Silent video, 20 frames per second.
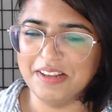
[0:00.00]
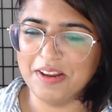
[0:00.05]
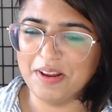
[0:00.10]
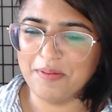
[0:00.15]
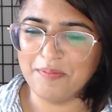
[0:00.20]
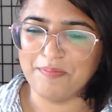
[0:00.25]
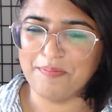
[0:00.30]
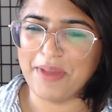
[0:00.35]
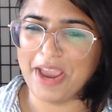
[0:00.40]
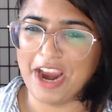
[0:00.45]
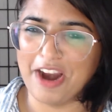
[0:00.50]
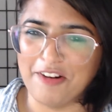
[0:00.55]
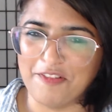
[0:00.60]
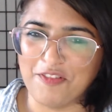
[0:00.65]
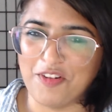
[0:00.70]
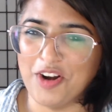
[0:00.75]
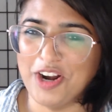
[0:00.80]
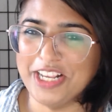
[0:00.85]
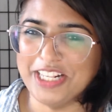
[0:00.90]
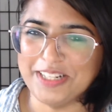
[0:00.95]
I'm
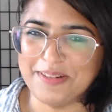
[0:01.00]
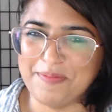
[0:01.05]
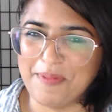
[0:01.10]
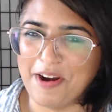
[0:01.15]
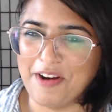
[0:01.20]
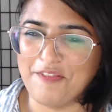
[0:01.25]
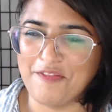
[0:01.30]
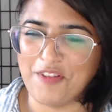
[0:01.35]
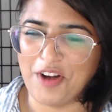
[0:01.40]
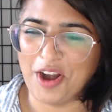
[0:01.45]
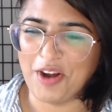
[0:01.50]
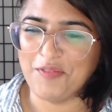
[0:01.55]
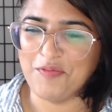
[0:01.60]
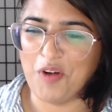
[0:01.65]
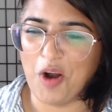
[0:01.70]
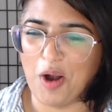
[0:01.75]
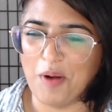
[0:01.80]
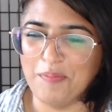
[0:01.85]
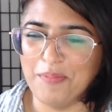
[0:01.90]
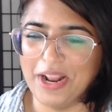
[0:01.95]
paraphrasing my friend
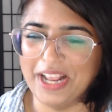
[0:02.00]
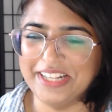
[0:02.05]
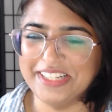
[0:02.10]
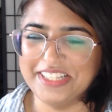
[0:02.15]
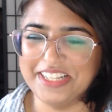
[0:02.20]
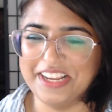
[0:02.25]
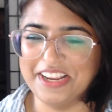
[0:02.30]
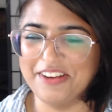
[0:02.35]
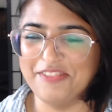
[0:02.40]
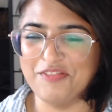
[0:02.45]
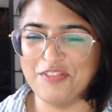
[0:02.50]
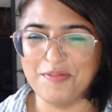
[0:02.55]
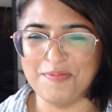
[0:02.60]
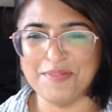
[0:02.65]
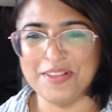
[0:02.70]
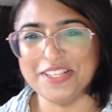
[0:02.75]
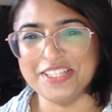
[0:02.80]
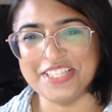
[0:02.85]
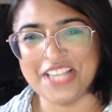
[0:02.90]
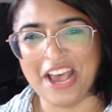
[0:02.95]
Ron Blessing from
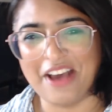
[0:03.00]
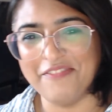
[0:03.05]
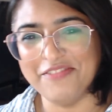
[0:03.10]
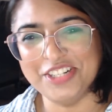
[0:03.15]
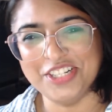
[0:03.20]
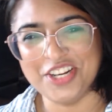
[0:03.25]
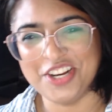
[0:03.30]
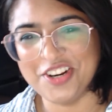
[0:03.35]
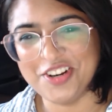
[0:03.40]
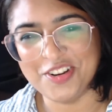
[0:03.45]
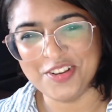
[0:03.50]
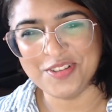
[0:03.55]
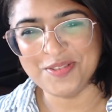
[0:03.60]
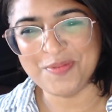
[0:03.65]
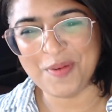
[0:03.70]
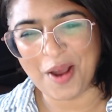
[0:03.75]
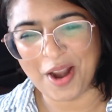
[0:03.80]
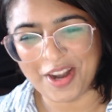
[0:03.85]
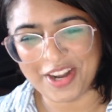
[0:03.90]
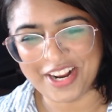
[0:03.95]
the Savage and Lose
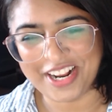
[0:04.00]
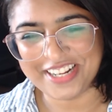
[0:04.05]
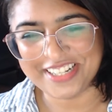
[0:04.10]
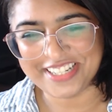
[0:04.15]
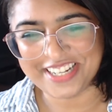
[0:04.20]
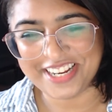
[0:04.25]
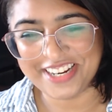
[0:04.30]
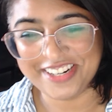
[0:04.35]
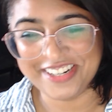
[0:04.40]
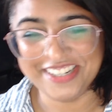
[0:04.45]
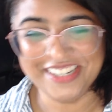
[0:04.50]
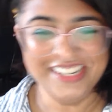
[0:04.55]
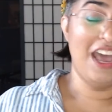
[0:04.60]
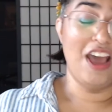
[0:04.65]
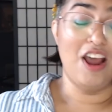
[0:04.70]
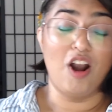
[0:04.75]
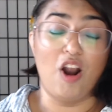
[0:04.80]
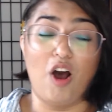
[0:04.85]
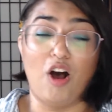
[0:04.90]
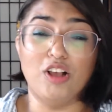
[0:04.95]
podcast here.
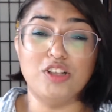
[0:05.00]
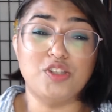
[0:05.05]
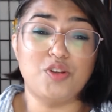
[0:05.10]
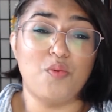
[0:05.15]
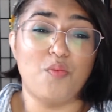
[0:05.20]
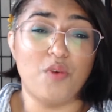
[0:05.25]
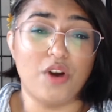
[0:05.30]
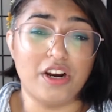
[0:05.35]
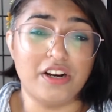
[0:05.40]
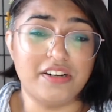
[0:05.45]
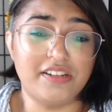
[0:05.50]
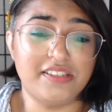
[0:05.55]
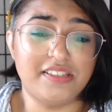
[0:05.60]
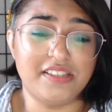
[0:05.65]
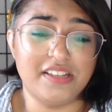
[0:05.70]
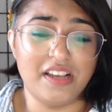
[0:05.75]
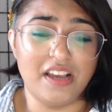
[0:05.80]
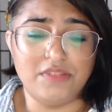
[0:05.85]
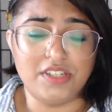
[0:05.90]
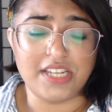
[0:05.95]
Also works
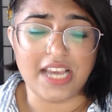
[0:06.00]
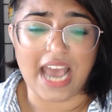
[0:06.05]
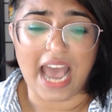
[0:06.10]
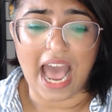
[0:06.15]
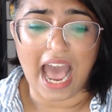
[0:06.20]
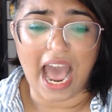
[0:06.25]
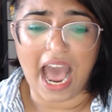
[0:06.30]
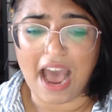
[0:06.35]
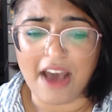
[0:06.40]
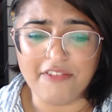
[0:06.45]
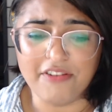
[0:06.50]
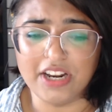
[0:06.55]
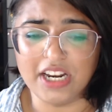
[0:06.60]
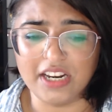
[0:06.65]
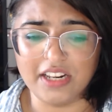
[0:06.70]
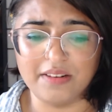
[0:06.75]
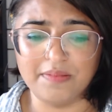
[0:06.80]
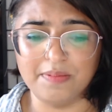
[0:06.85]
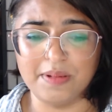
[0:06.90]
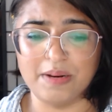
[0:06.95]
to have a
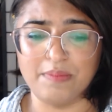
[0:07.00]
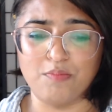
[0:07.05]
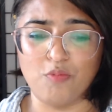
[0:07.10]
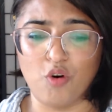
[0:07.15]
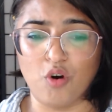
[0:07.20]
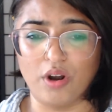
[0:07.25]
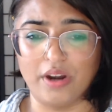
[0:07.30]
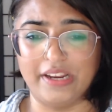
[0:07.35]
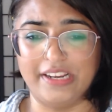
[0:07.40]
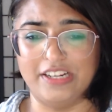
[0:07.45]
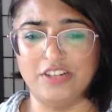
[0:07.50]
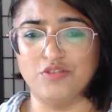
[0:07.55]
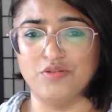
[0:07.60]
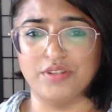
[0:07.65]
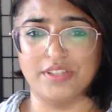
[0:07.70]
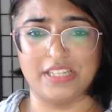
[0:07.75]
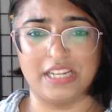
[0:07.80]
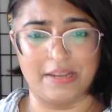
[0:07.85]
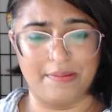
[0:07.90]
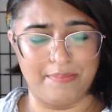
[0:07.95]
little bit more
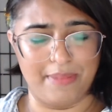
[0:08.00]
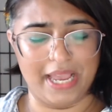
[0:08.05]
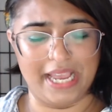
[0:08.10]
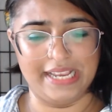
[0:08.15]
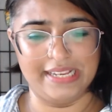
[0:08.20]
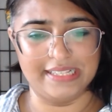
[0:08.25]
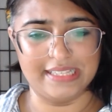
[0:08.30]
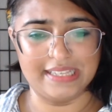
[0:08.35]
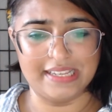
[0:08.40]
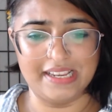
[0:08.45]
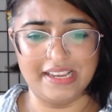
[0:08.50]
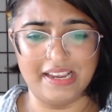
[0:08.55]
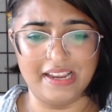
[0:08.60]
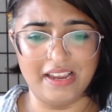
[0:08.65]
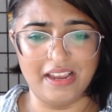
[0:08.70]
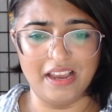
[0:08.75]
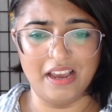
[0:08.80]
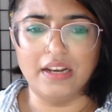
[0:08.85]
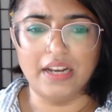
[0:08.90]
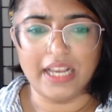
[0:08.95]
interesting
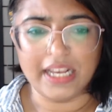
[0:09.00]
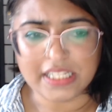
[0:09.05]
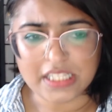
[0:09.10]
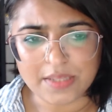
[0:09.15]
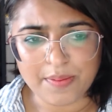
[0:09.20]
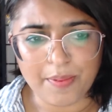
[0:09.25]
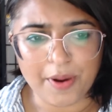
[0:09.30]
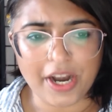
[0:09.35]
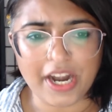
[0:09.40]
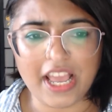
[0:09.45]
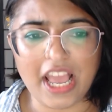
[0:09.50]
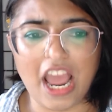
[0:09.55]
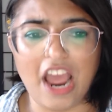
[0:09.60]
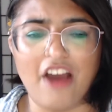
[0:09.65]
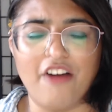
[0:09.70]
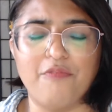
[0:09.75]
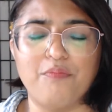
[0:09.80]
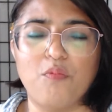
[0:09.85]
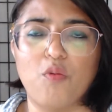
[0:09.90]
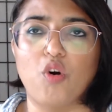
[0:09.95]
pacing. Lets the party
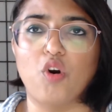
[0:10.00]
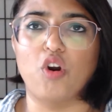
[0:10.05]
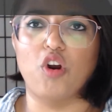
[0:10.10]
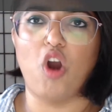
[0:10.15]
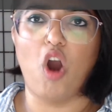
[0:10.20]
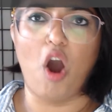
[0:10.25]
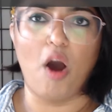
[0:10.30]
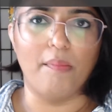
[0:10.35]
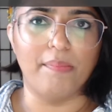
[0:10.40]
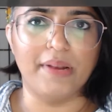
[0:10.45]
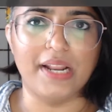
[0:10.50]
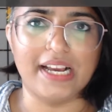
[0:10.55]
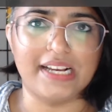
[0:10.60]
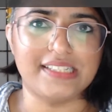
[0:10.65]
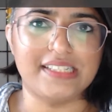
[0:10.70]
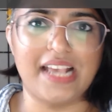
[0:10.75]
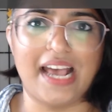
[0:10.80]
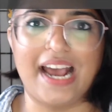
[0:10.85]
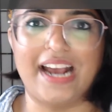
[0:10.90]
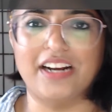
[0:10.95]
have more
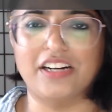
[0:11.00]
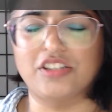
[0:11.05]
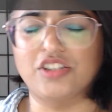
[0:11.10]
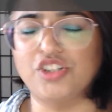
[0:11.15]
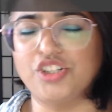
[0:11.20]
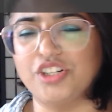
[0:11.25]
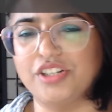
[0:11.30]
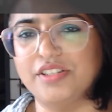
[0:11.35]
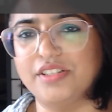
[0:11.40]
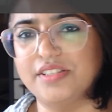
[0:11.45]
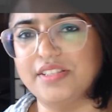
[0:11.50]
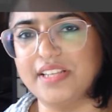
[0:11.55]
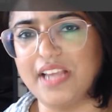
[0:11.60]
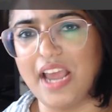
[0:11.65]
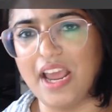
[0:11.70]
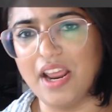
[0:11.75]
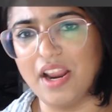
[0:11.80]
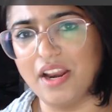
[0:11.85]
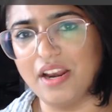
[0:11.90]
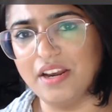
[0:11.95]
complex actions
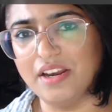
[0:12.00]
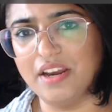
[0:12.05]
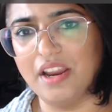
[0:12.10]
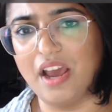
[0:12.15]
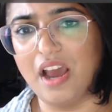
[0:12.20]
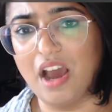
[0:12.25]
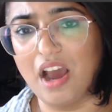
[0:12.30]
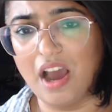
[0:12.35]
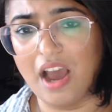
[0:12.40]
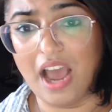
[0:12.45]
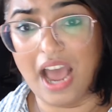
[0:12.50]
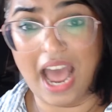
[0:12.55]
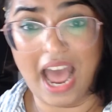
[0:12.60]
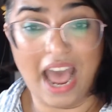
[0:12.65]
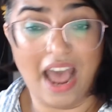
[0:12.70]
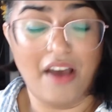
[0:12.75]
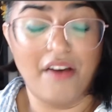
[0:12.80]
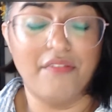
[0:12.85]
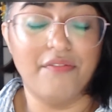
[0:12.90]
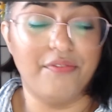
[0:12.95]
and
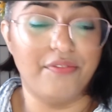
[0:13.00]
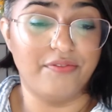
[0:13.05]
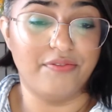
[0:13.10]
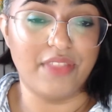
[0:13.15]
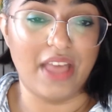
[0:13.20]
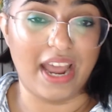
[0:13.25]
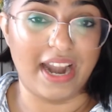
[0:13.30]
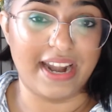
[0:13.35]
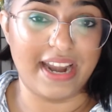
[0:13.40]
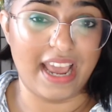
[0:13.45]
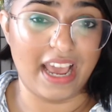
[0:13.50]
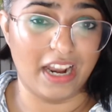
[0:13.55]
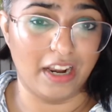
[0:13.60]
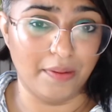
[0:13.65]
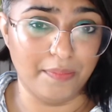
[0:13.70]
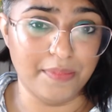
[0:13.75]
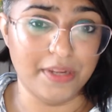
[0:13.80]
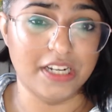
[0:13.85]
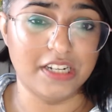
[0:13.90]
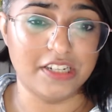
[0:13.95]
have that
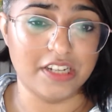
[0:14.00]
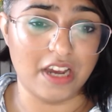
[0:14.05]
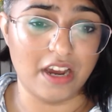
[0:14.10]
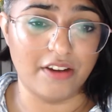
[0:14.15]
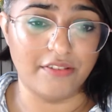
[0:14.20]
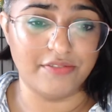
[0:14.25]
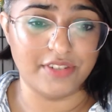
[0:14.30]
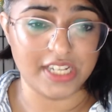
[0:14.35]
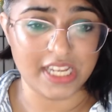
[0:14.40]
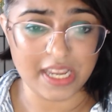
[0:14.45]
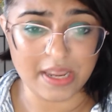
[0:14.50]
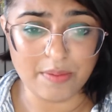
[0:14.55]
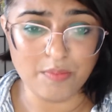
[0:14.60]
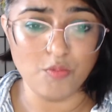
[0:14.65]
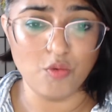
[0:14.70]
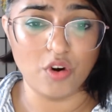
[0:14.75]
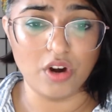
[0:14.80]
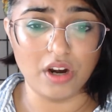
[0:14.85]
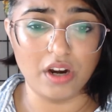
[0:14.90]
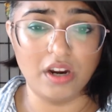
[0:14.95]
element of
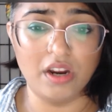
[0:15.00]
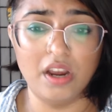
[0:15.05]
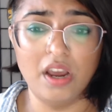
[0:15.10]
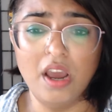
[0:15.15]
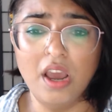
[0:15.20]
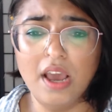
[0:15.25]
teamwork.